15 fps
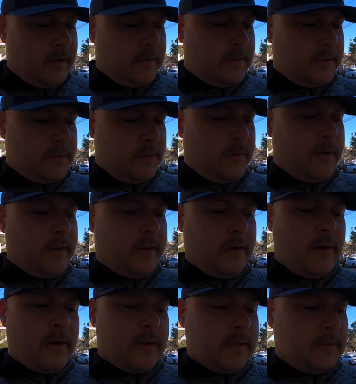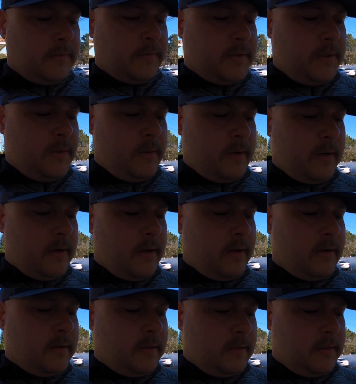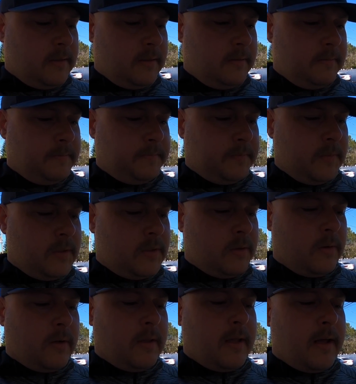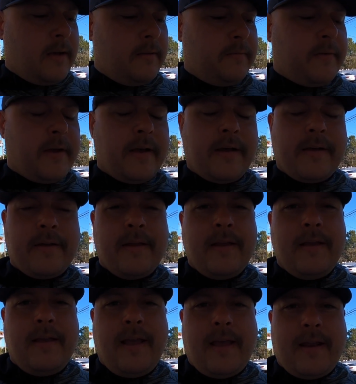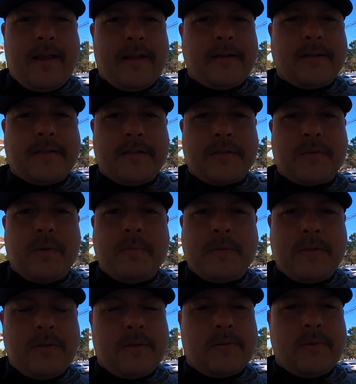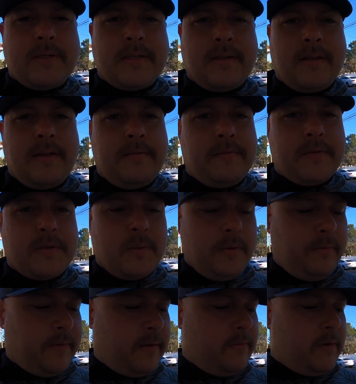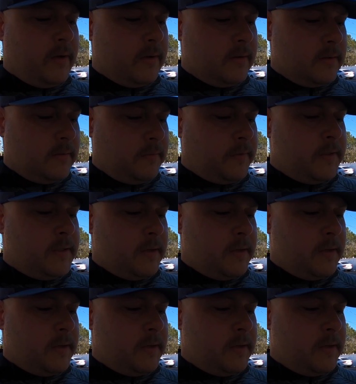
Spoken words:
Sold another harness for $200. Sold a lot of Hannah Anderson swimsuits recently for $25, free